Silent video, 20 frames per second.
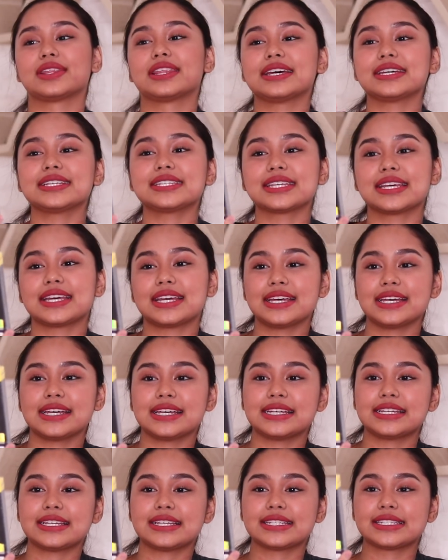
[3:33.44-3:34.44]
So, this
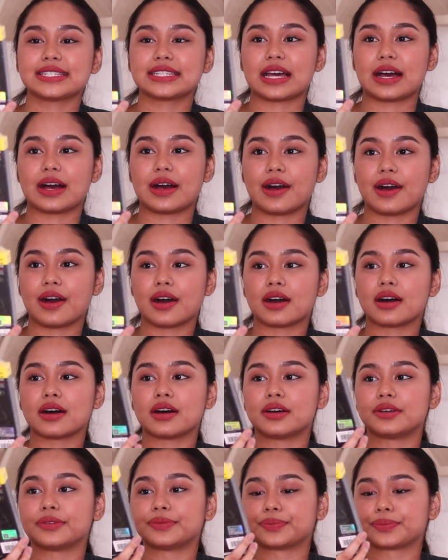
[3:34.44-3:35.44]
is
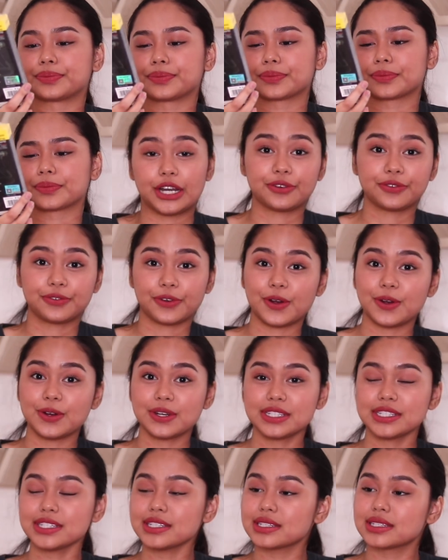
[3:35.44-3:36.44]
um,
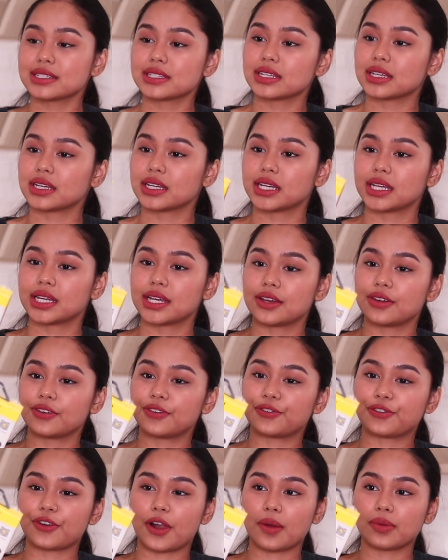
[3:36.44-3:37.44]
earphones
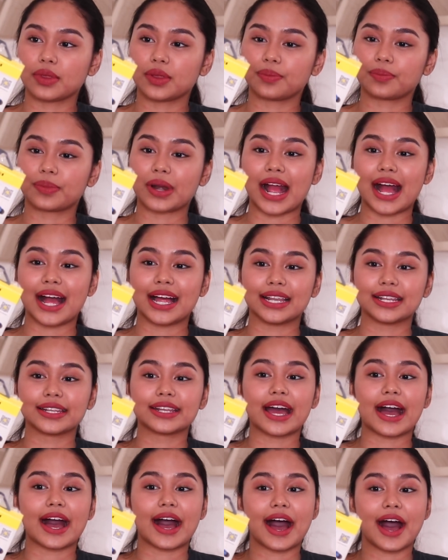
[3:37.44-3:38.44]
from the
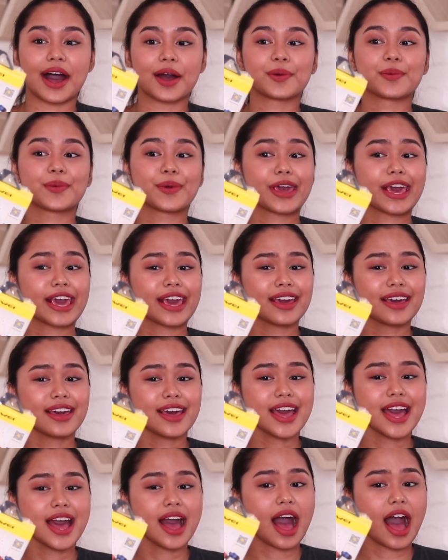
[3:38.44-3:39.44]
brand
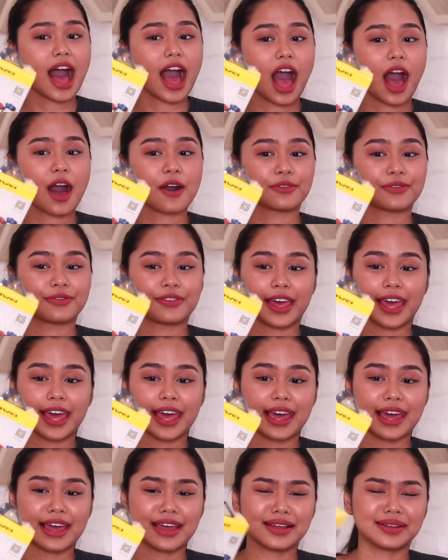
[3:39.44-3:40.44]
Awe.
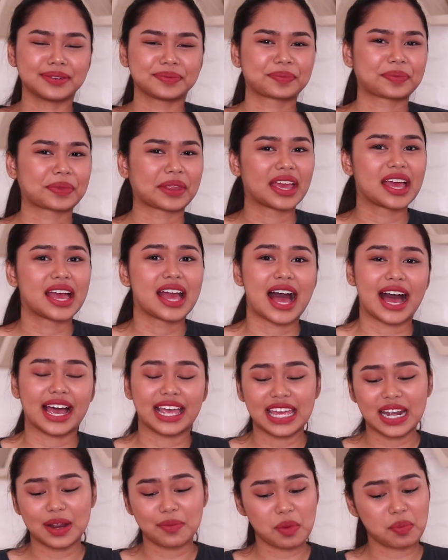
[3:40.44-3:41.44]
Awe.
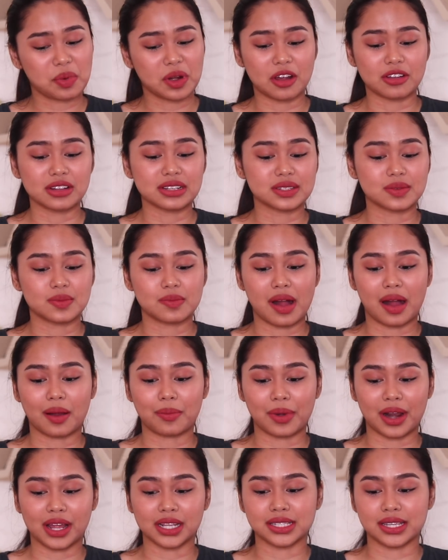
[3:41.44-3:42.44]
Ang hirap i-pronounce ng
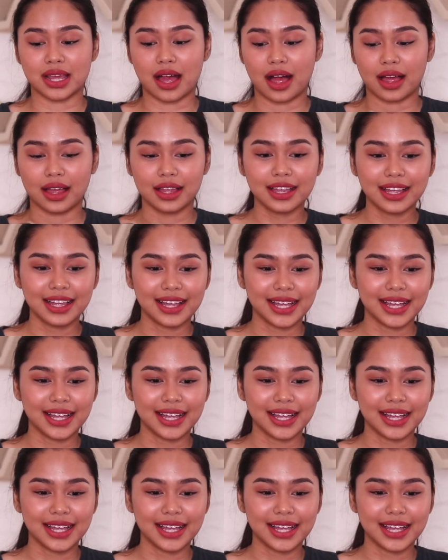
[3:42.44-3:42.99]
mga brands, ha?